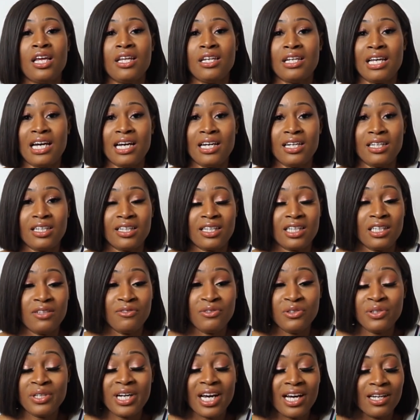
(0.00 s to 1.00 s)
Like,
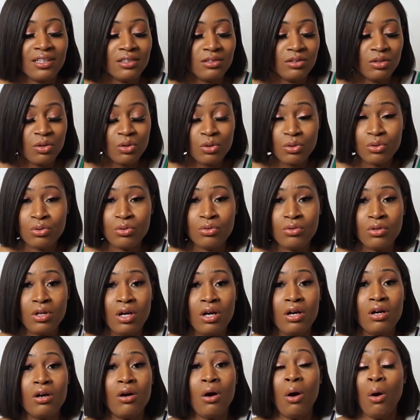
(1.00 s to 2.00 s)
if you can, call
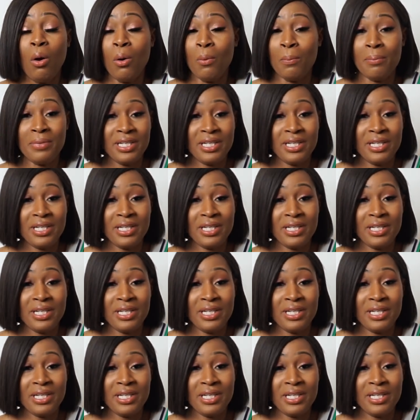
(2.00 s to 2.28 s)
or